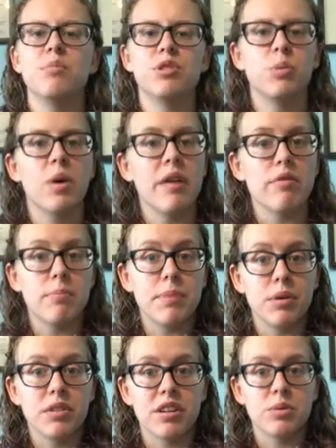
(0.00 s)
to whatever
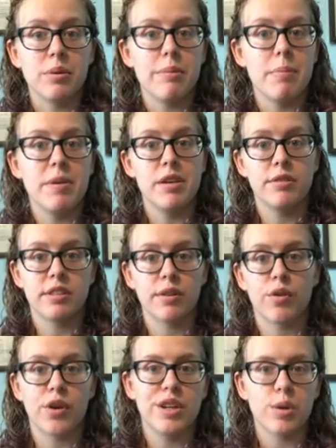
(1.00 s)
buildings we may be using
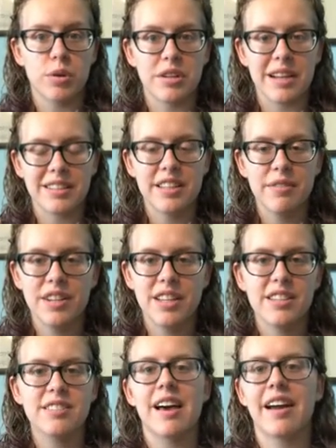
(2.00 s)
for indoor
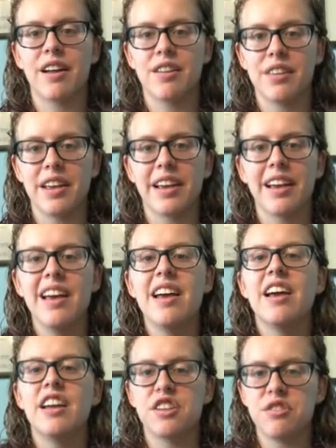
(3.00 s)
activities, that kind of thing,
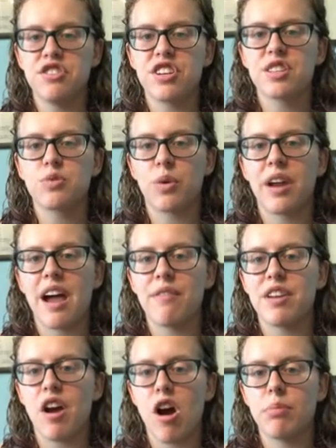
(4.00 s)
and you just want to have
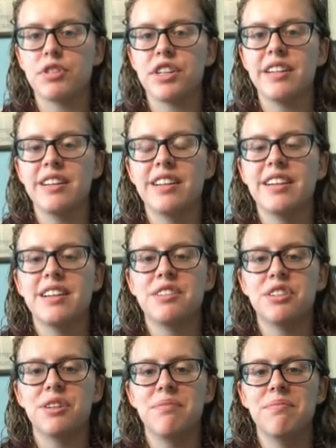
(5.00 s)
the option
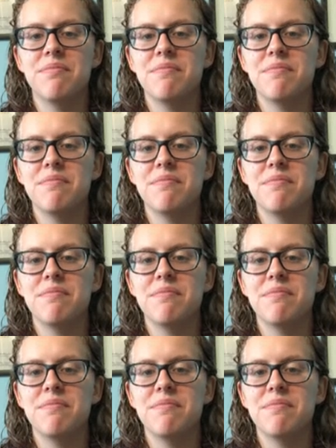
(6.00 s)
to